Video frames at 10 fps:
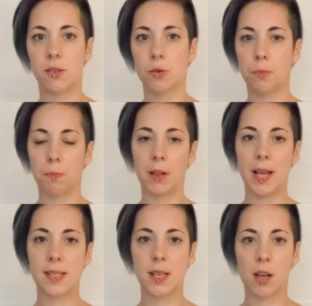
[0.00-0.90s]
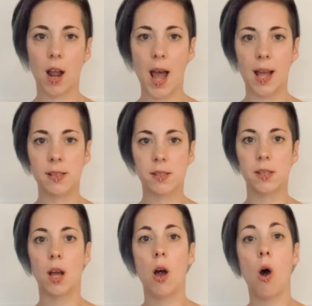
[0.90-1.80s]
So placing your
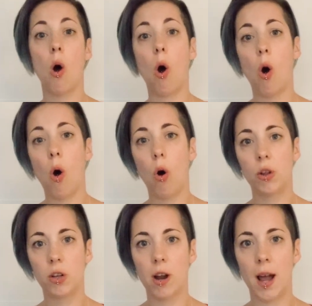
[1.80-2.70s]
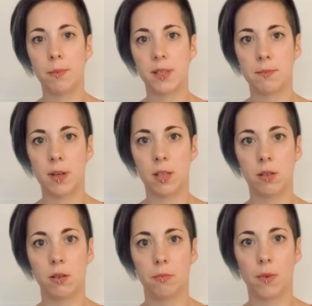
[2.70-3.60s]
hands on your abdomen,